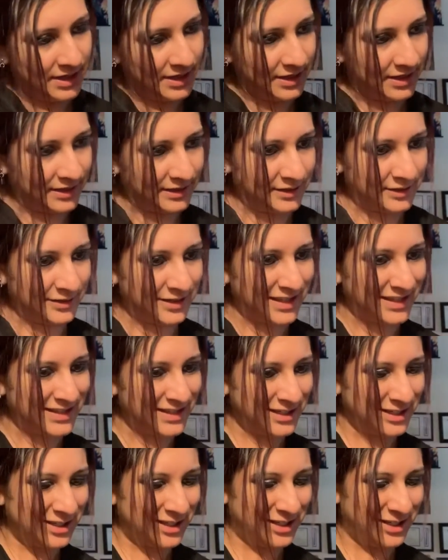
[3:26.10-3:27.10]
So that's
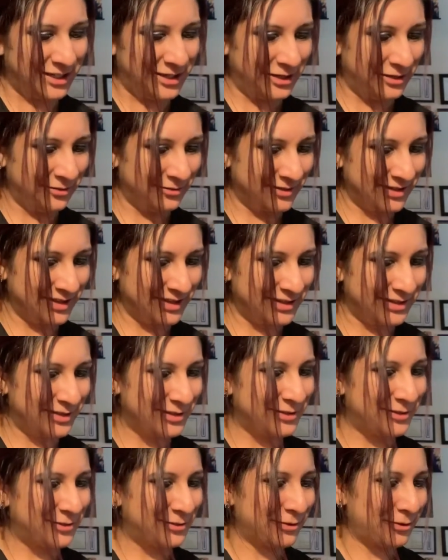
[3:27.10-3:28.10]
actually cute and
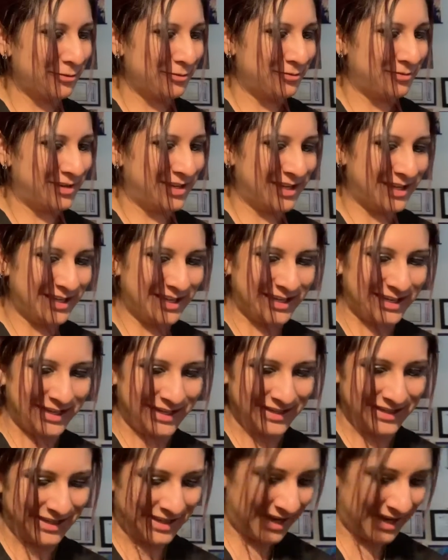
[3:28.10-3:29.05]
so neat.